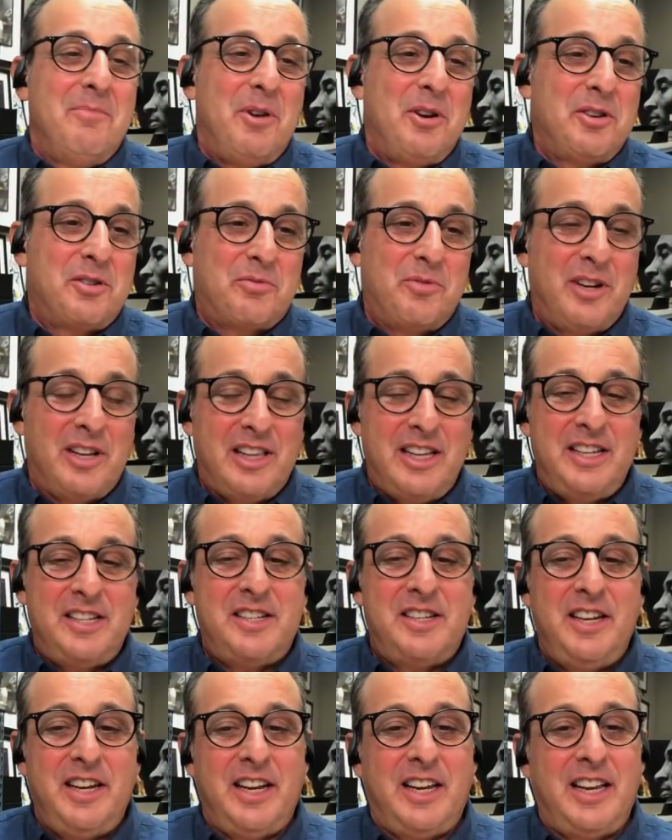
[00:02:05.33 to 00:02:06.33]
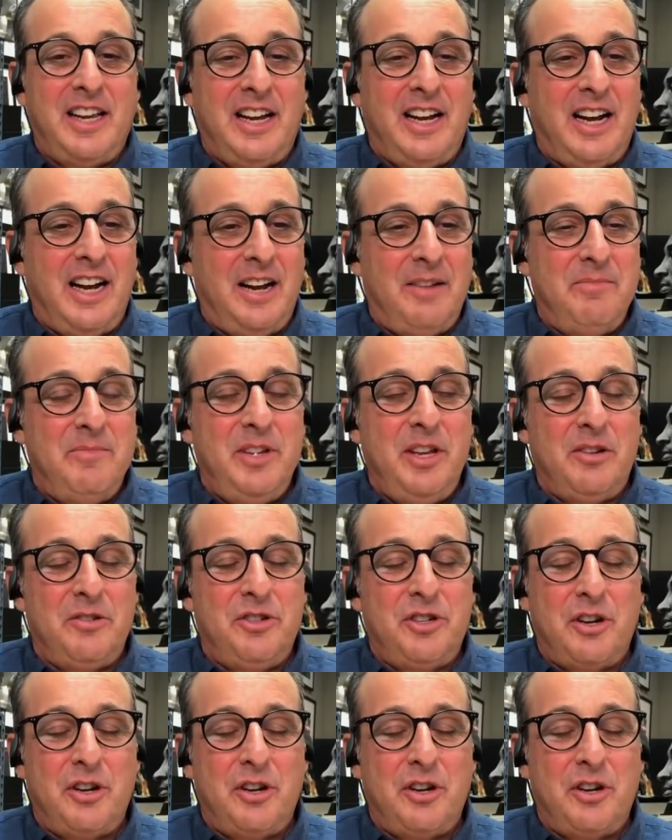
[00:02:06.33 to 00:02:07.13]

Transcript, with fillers: the most realistic." Um, you know,